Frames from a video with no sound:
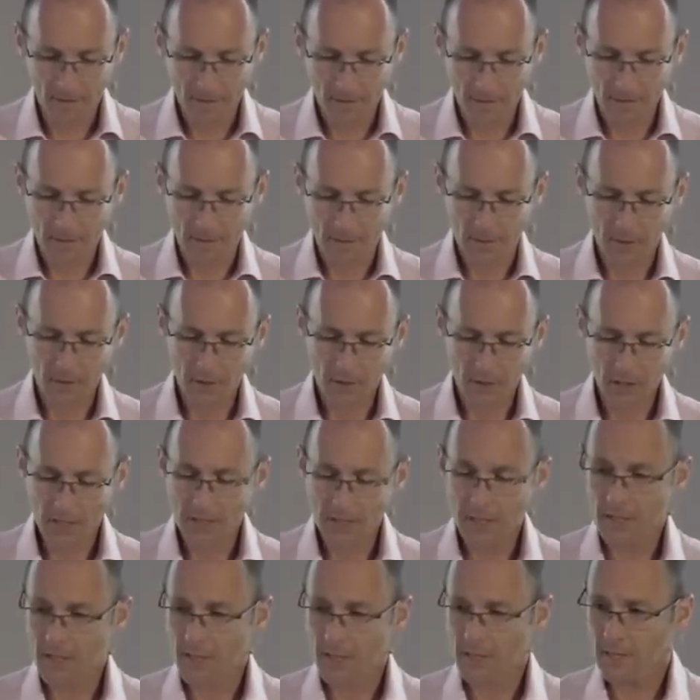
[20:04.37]
So
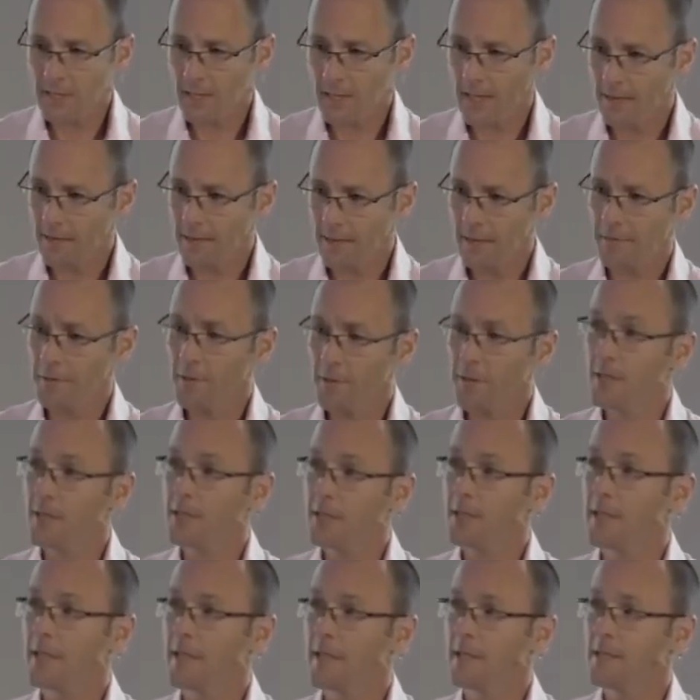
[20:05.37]
Jesus is saying that if you
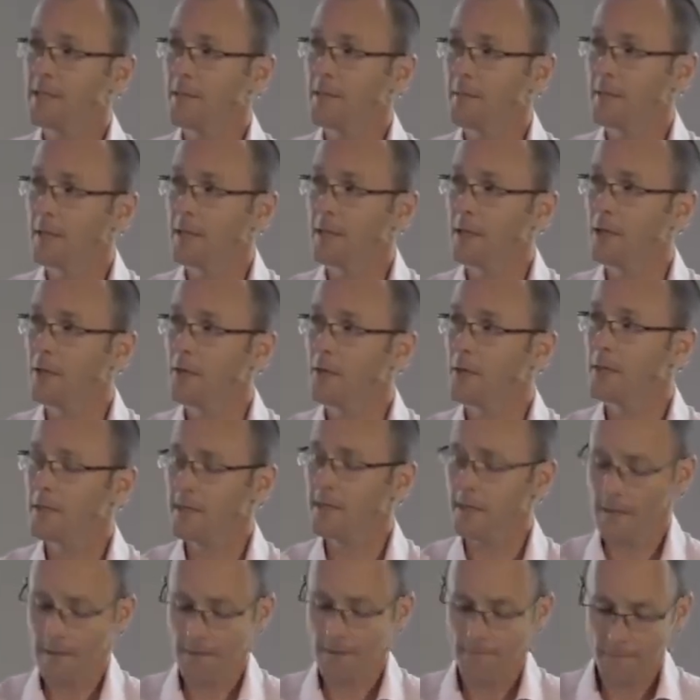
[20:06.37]
see somebody who is
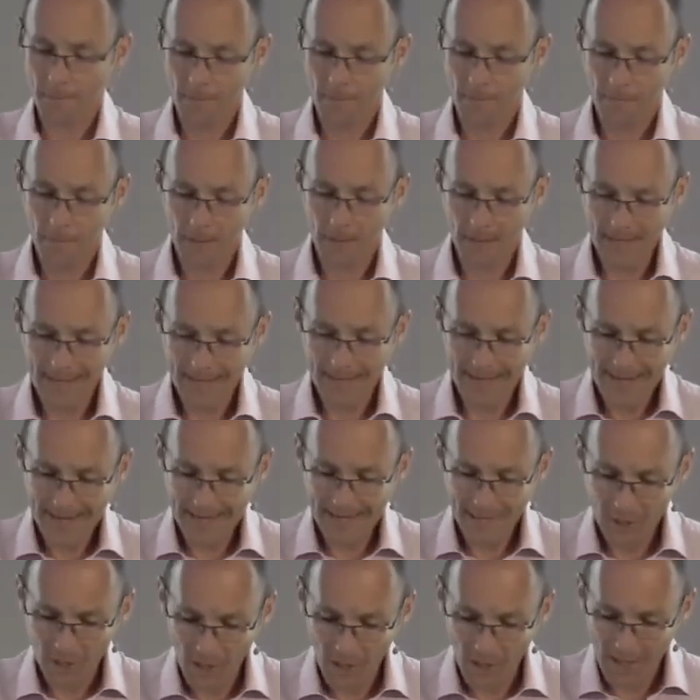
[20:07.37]
by
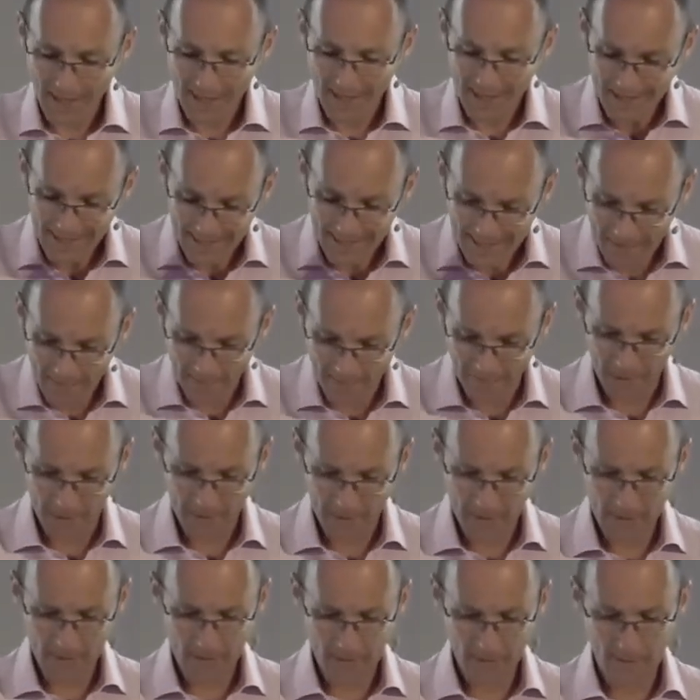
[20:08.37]
nature a
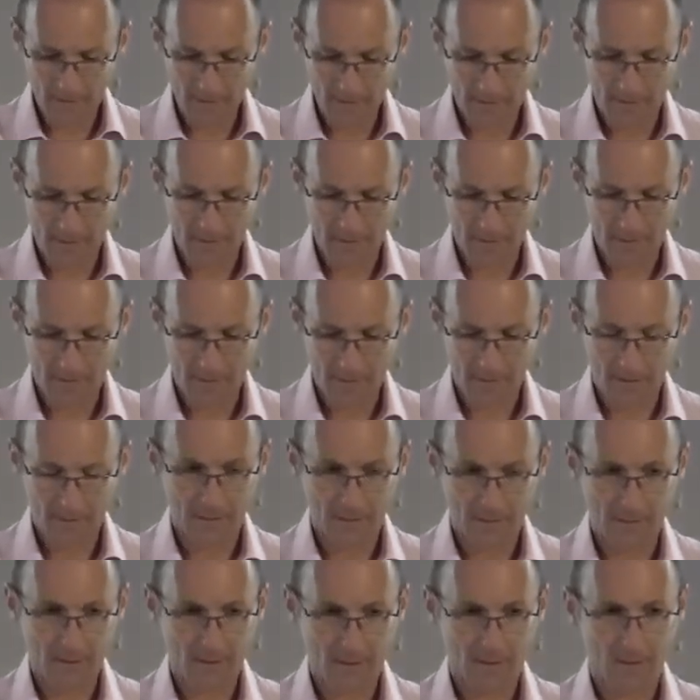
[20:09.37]
giver,
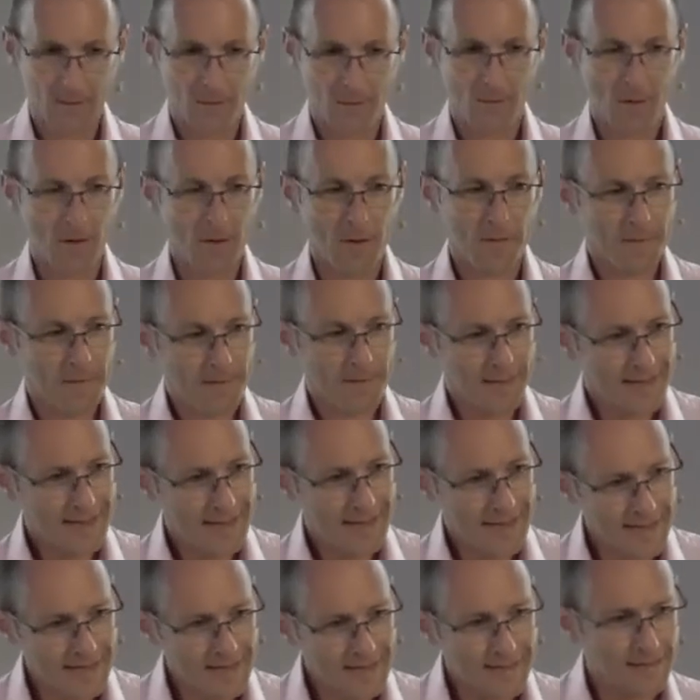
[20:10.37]
rather than a
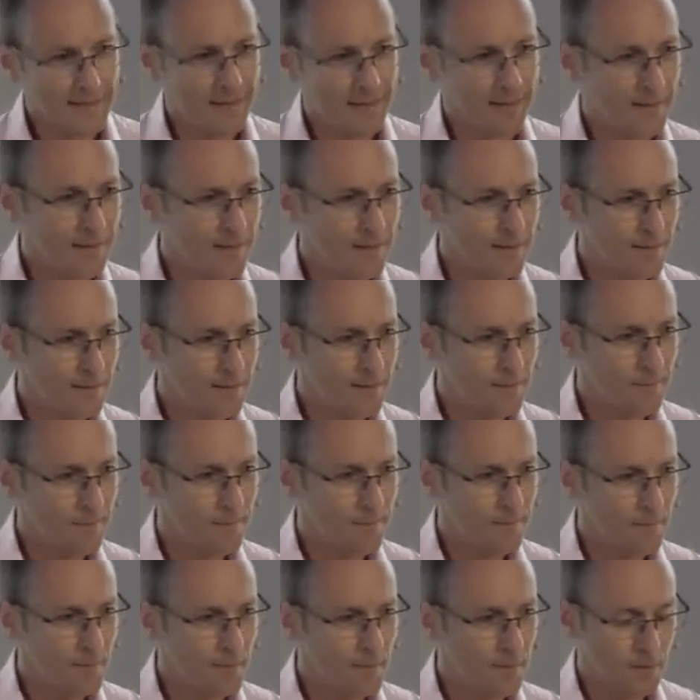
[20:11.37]
getter,
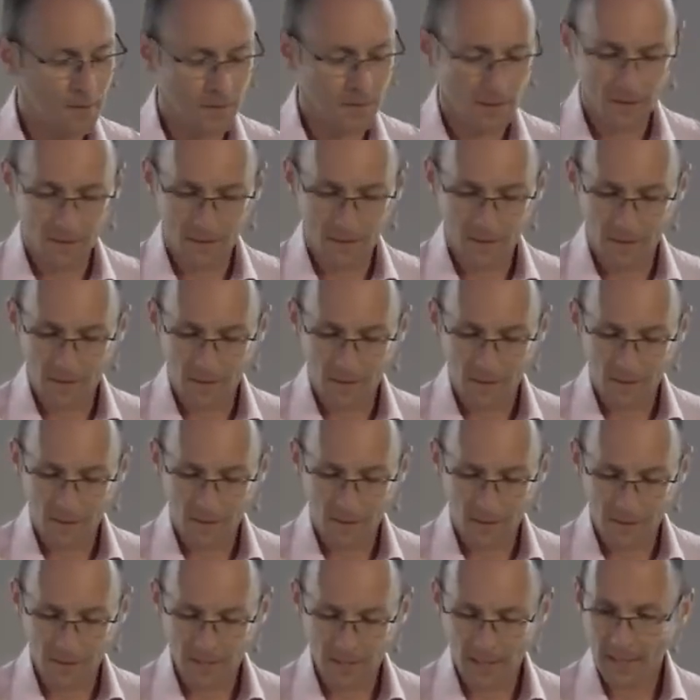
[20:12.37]
you're
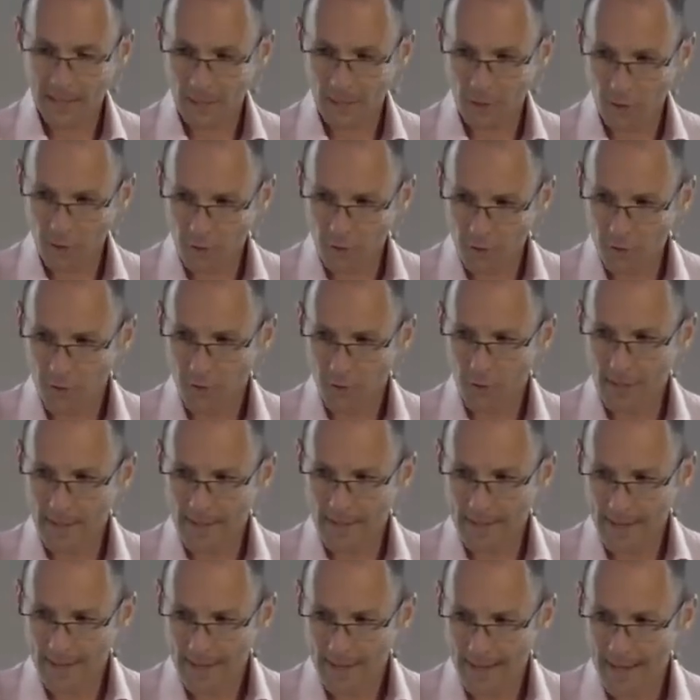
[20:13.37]
seeing a
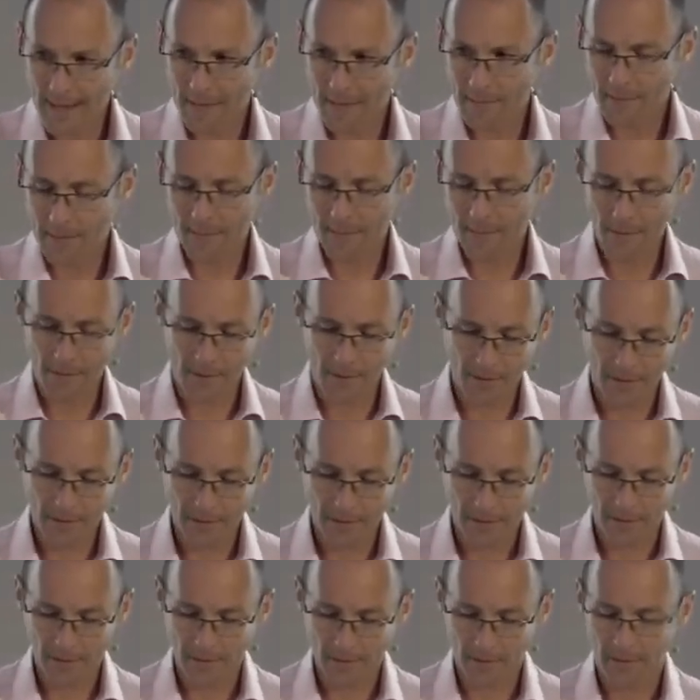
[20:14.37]
truly happy
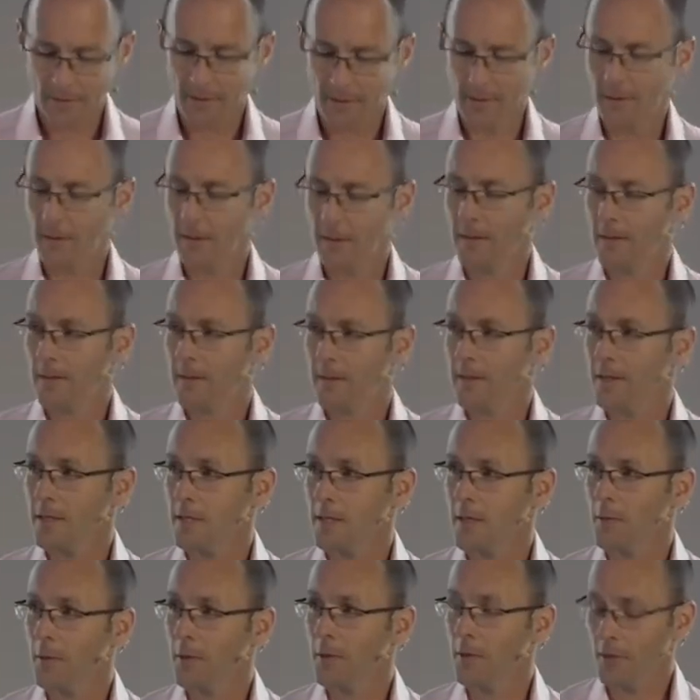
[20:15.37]
person,
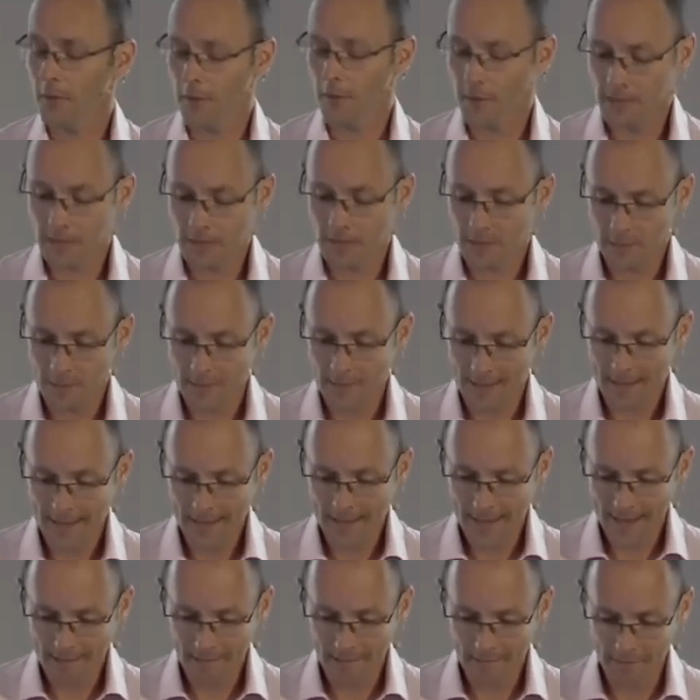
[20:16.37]
someone who is to be
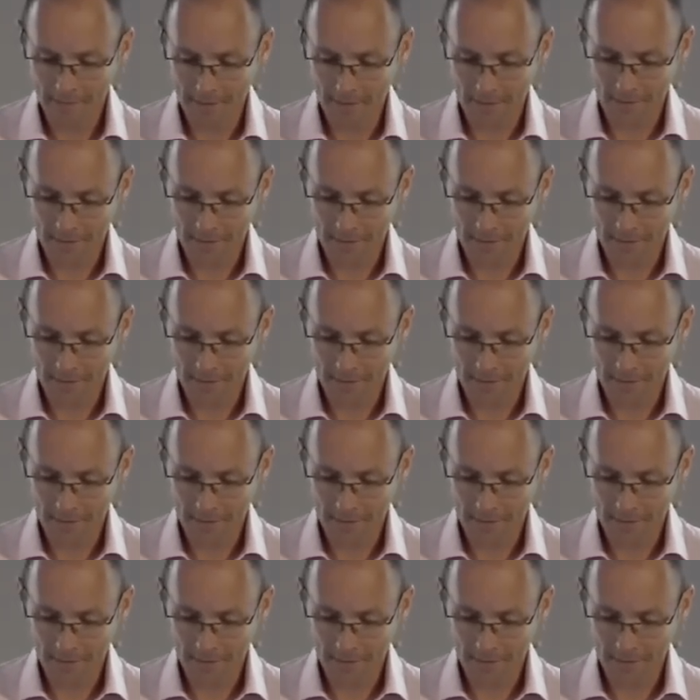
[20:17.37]
envied.